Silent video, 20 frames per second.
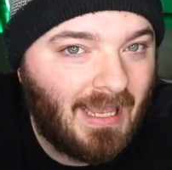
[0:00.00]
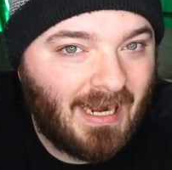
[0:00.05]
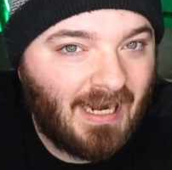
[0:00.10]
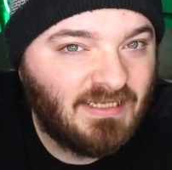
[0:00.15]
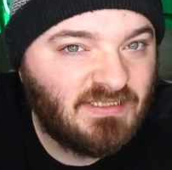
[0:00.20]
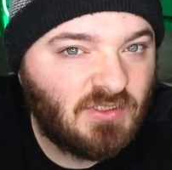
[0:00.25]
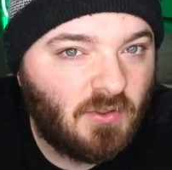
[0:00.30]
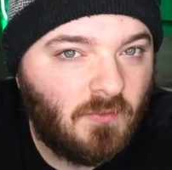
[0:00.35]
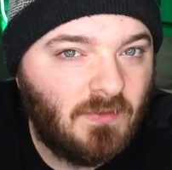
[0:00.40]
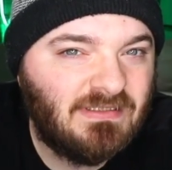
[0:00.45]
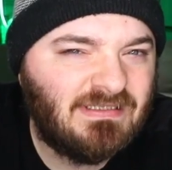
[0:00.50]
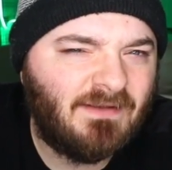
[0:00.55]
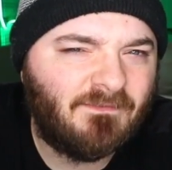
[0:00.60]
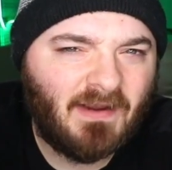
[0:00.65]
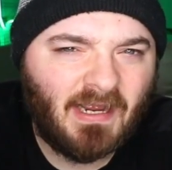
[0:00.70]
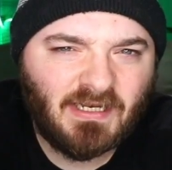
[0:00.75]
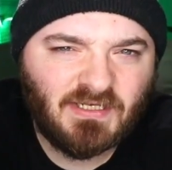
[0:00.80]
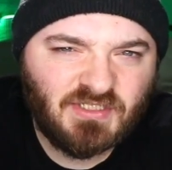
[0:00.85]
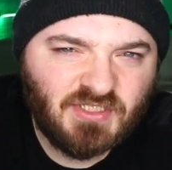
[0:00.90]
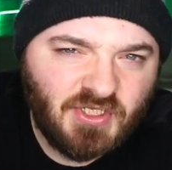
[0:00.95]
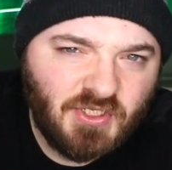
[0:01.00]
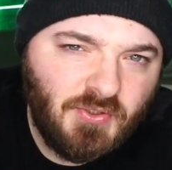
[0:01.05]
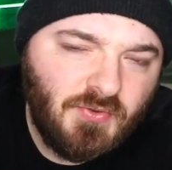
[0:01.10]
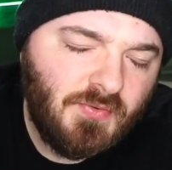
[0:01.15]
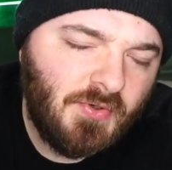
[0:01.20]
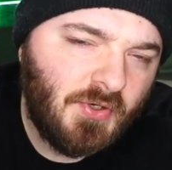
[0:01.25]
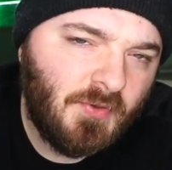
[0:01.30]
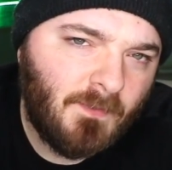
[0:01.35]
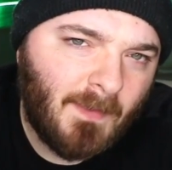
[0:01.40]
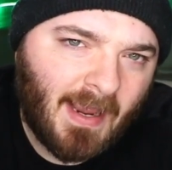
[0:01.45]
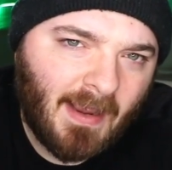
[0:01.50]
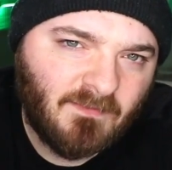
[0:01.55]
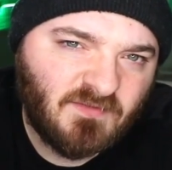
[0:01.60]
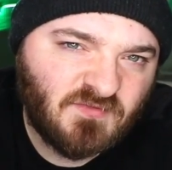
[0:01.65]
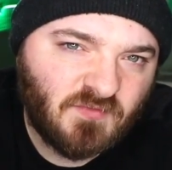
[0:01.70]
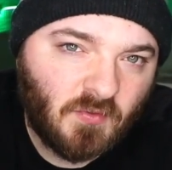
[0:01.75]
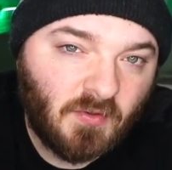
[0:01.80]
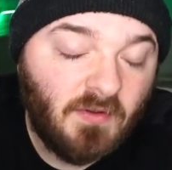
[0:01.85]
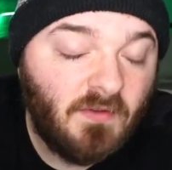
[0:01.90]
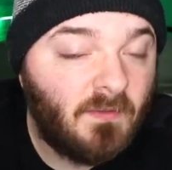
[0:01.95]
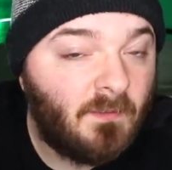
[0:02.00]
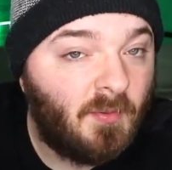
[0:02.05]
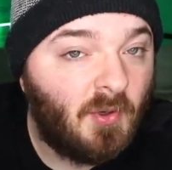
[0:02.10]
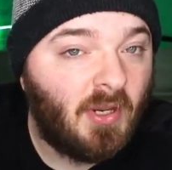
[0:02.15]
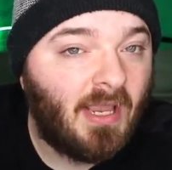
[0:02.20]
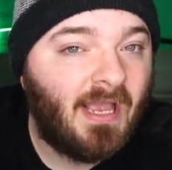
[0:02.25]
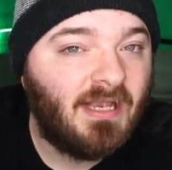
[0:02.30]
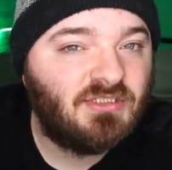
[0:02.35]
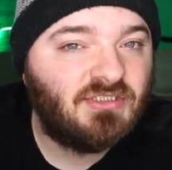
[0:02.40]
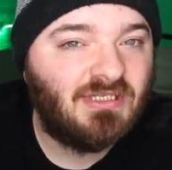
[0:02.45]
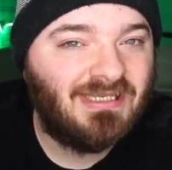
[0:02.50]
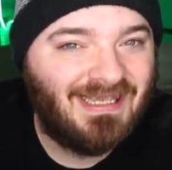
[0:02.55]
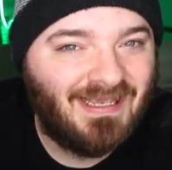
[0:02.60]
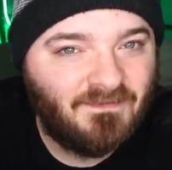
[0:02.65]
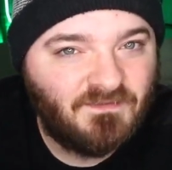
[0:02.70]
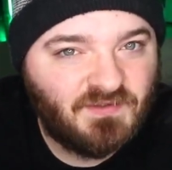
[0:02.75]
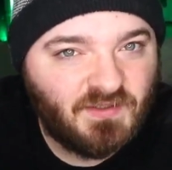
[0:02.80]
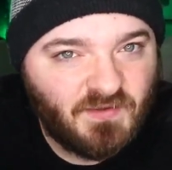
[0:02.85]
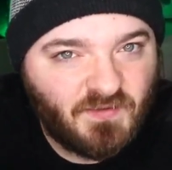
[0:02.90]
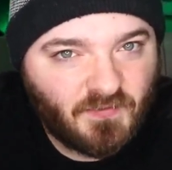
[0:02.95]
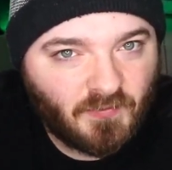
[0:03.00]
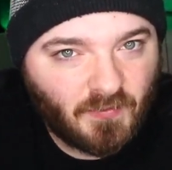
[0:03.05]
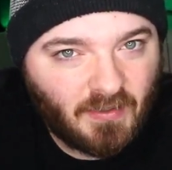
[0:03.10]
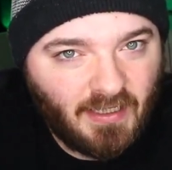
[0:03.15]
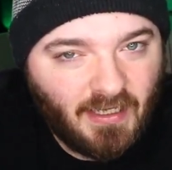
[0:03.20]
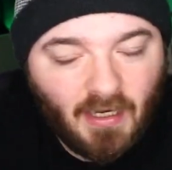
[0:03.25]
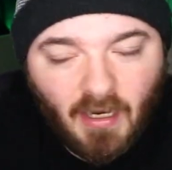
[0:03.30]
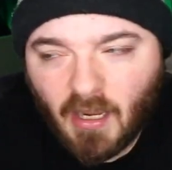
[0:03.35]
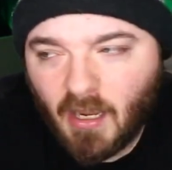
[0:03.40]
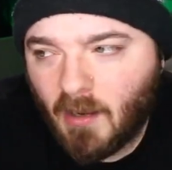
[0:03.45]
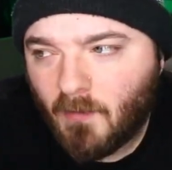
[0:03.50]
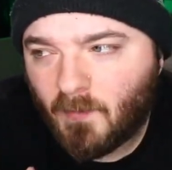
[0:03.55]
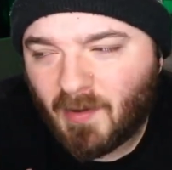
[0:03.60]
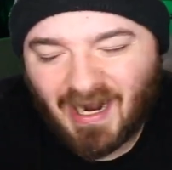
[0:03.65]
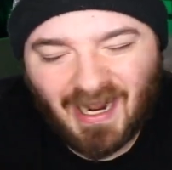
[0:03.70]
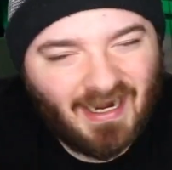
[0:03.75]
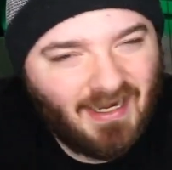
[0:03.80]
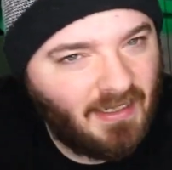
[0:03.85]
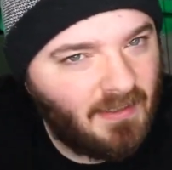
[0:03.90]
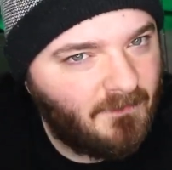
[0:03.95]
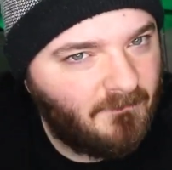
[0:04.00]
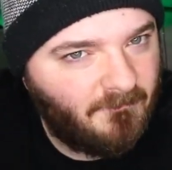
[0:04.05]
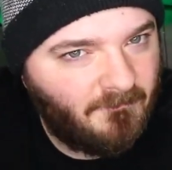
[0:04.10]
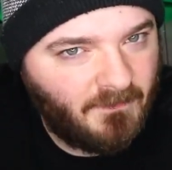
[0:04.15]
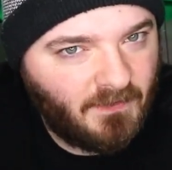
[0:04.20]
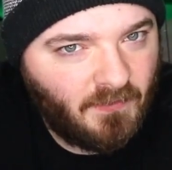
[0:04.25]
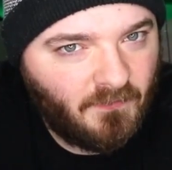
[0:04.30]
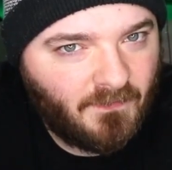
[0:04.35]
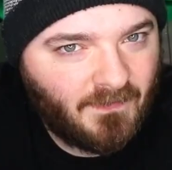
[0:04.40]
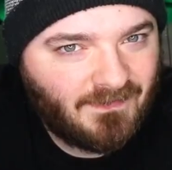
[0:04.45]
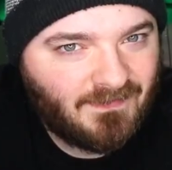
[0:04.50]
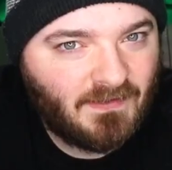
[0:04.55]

as always, I've got two new maps for you. The book actually gives you three, but I didn't feel that the